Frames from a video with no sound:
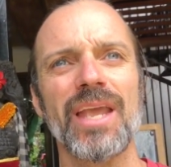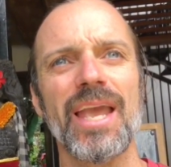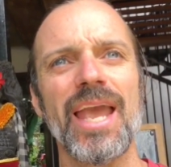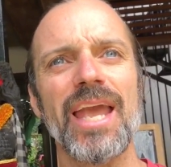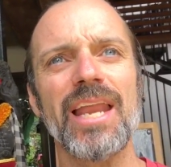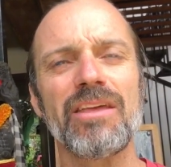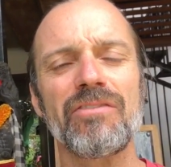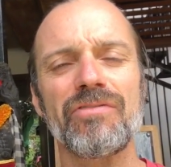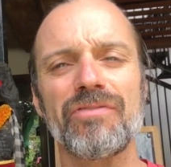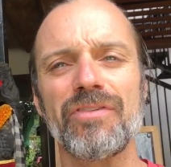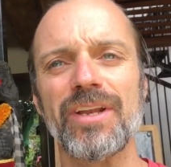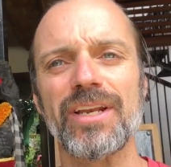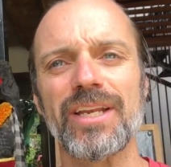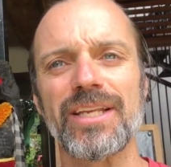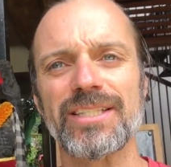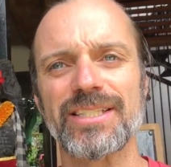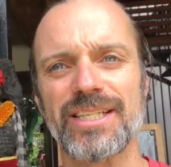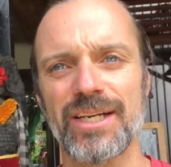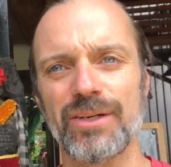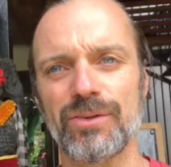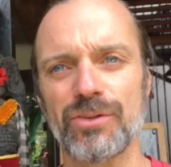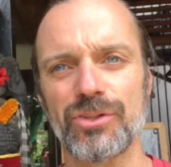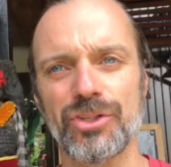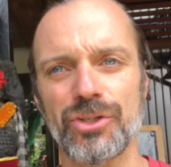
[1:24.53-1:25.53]
anything that
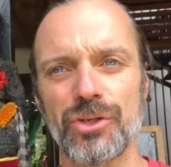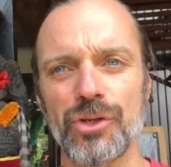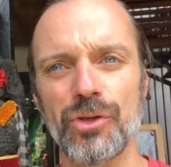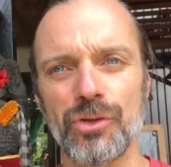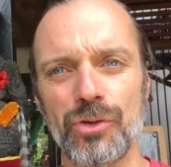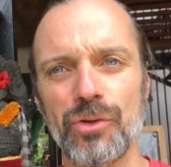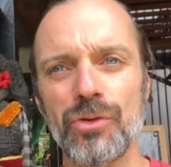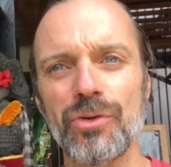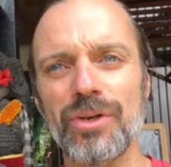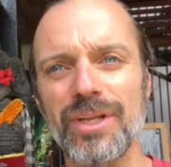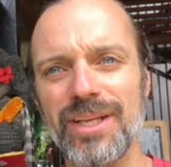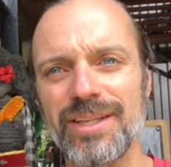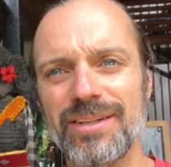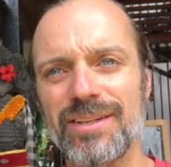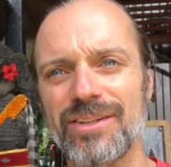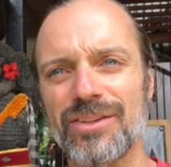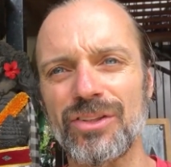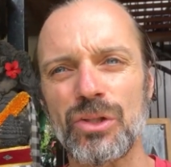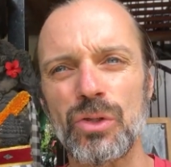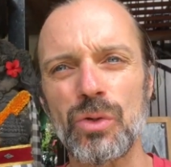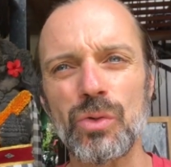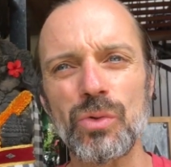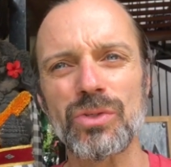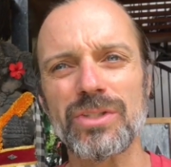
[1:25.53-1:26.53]
tells you you need to
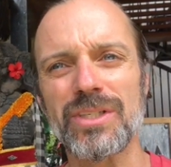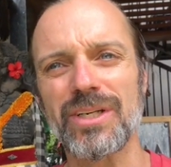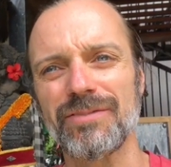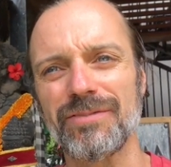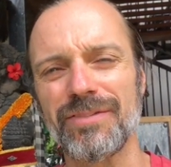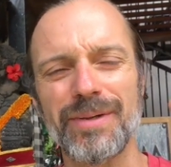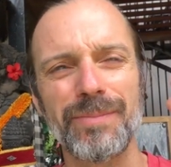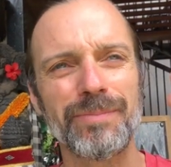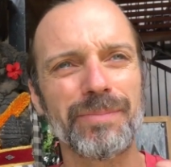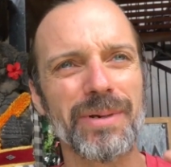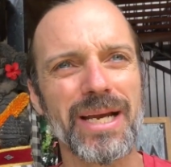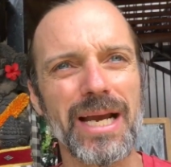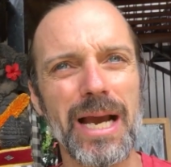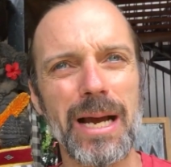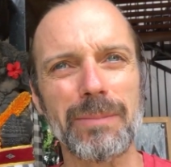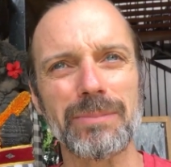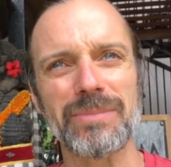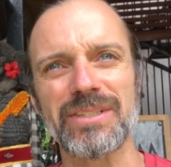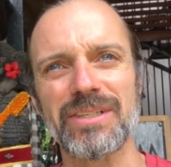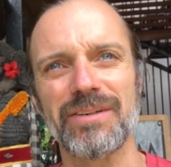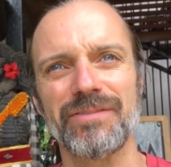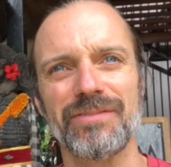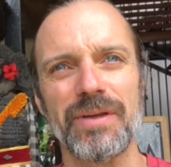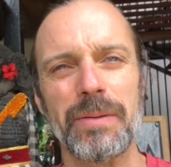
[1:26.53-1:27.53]
do something,
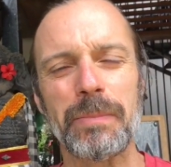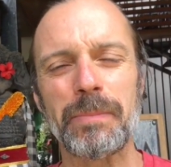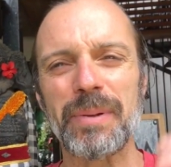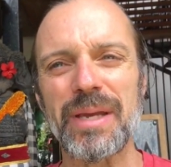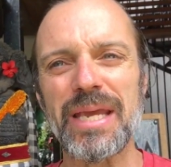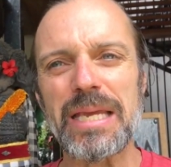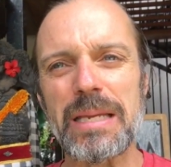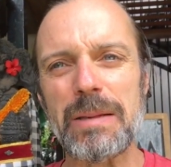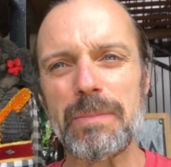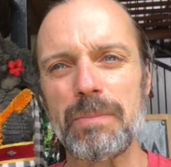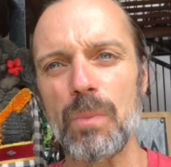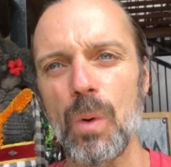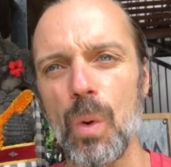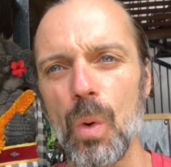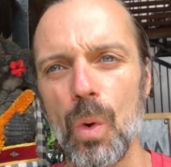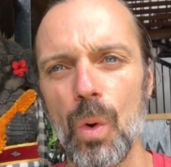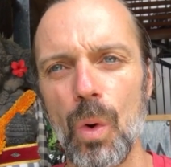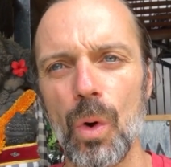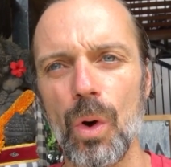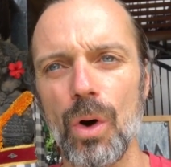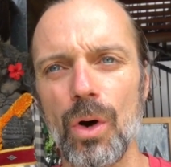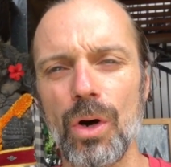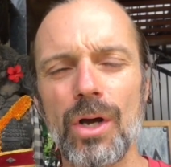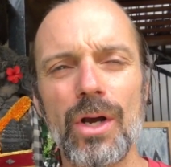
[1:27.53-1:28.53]
become something, be
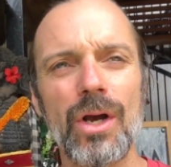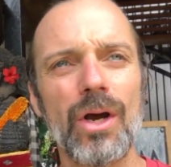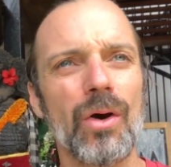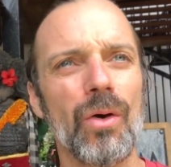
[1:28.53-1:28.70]
more,